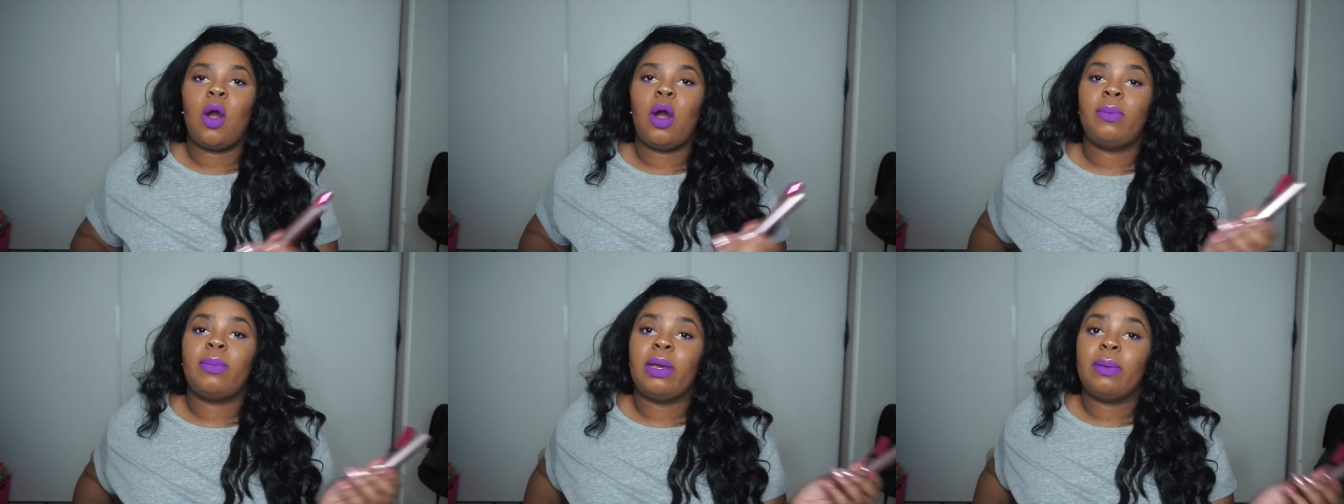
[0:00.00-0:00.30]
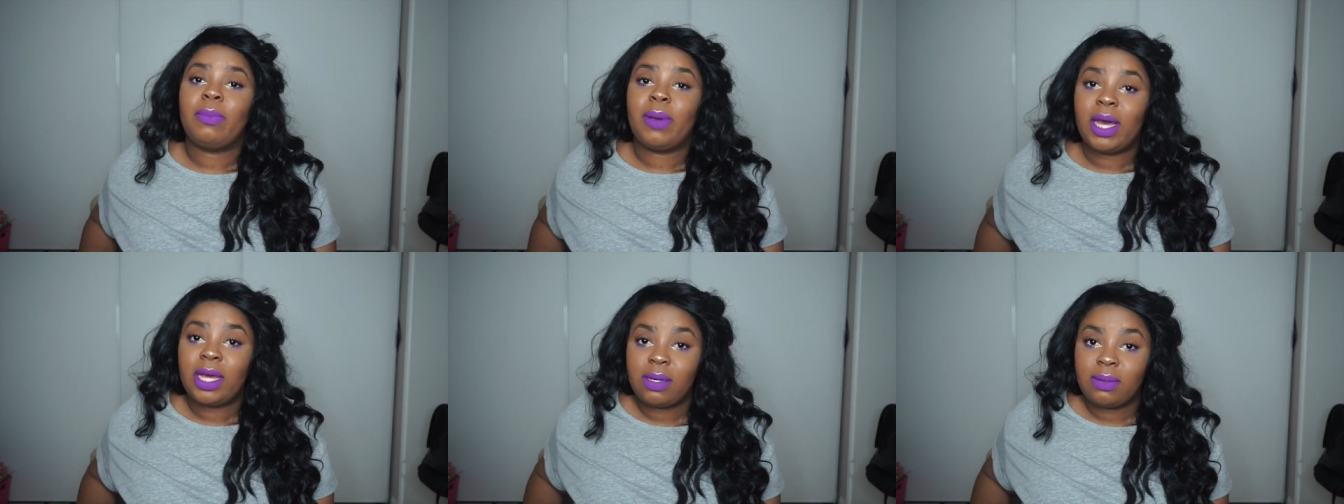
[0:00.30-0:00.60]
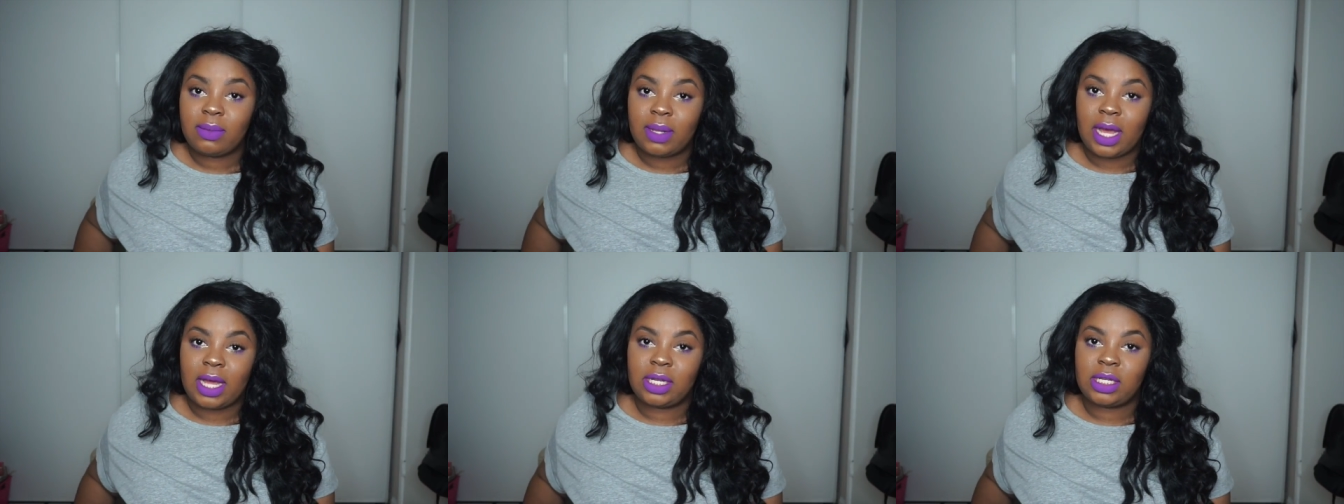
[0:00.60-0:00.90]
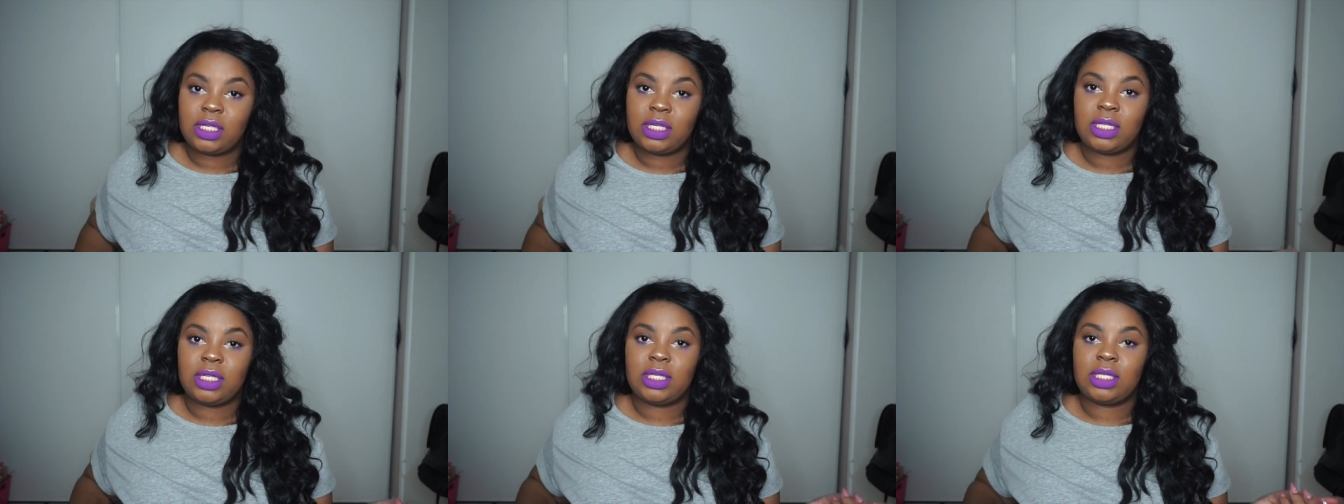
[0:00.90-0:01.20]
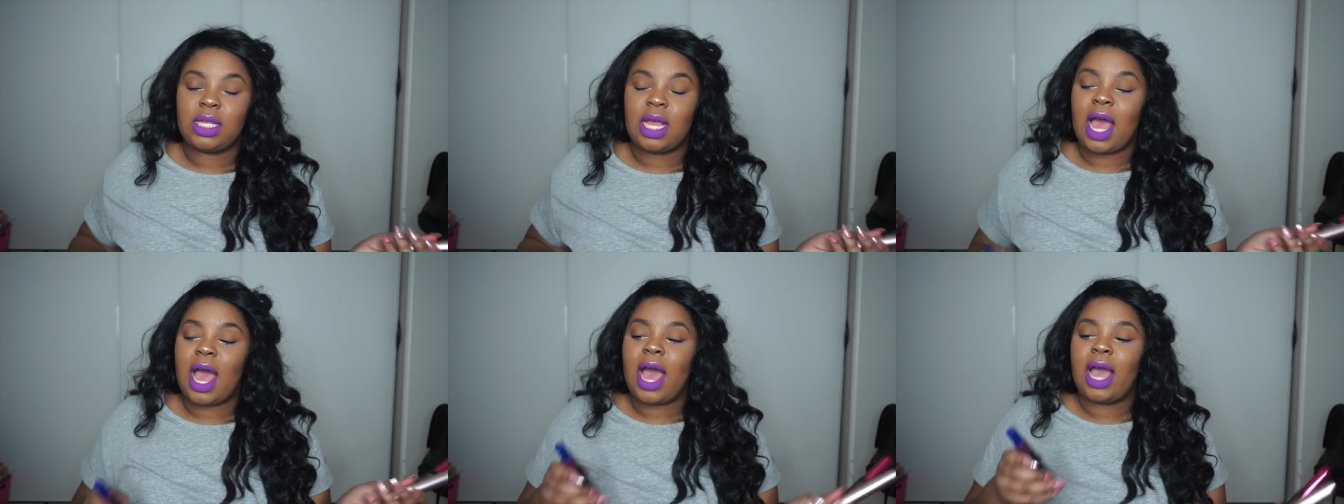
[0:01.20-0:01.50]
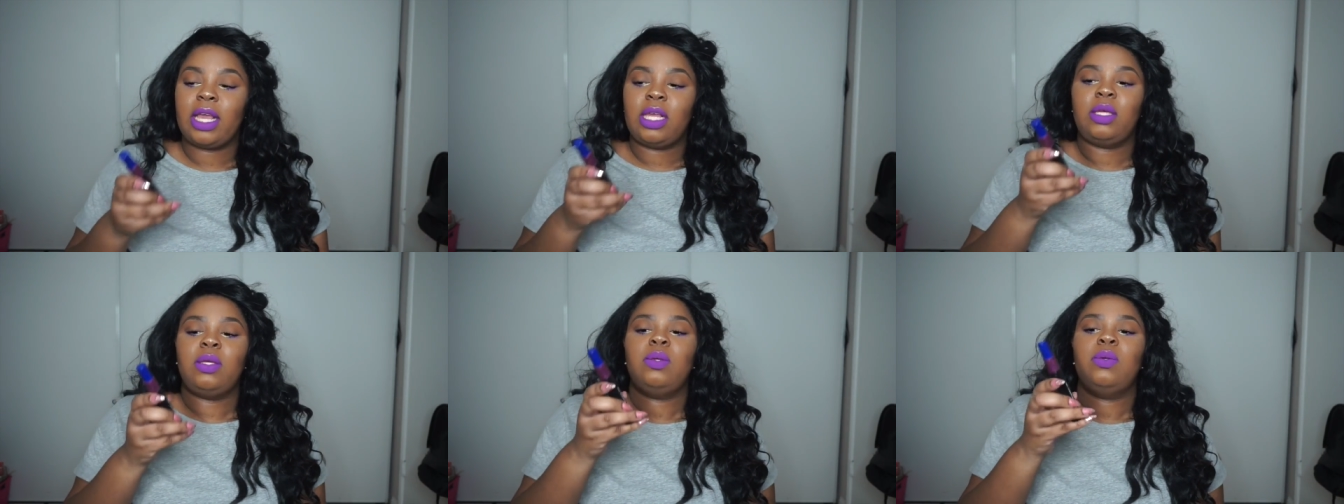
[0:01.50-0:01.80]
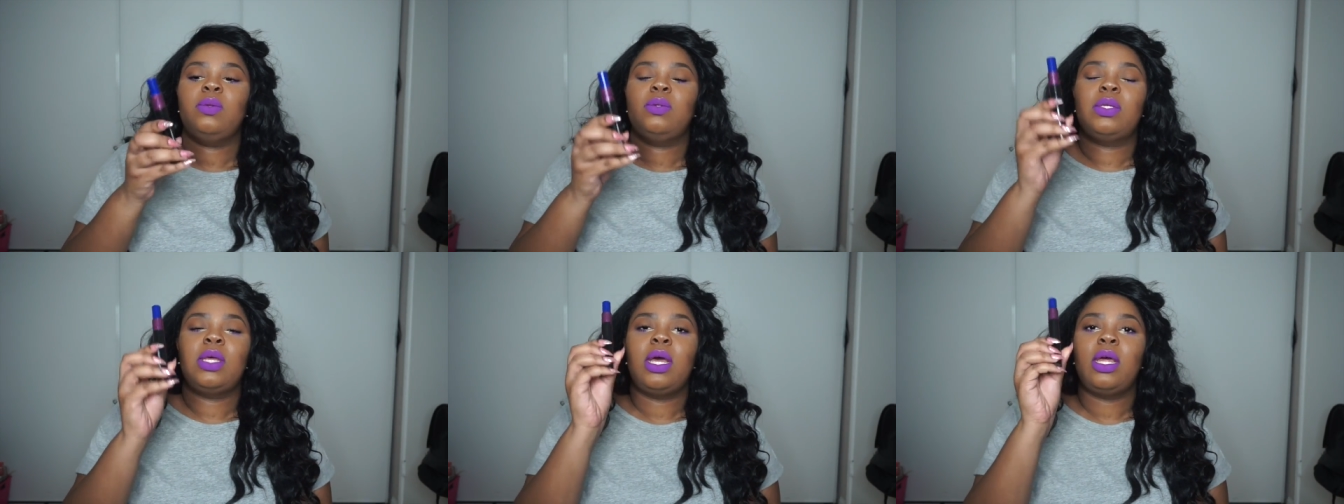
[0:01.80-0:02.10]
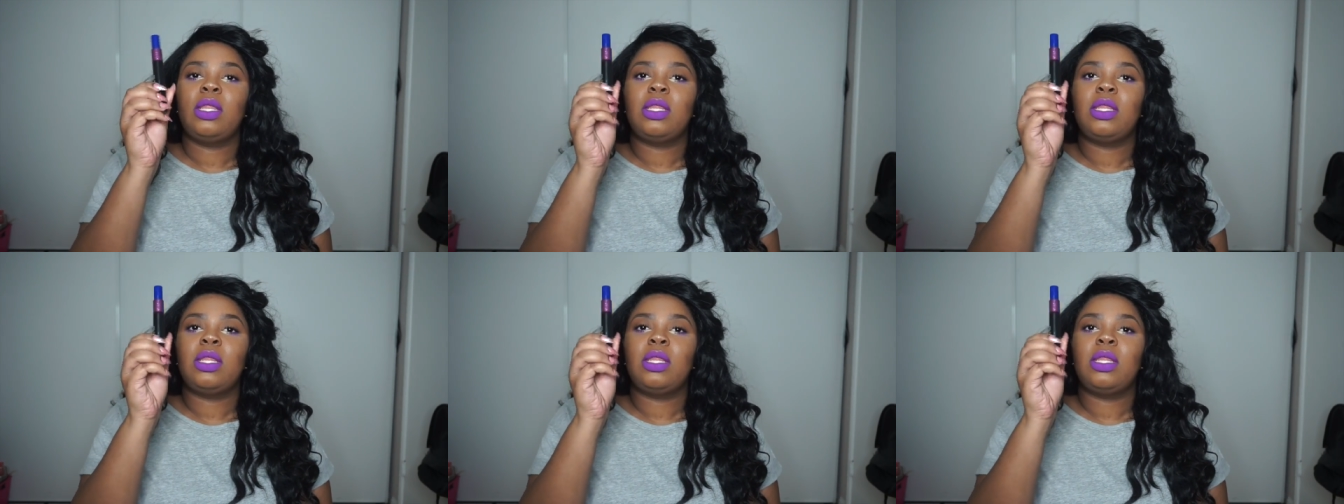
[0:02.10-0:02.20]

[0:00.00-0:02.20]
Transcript: on my bottom lashes, I use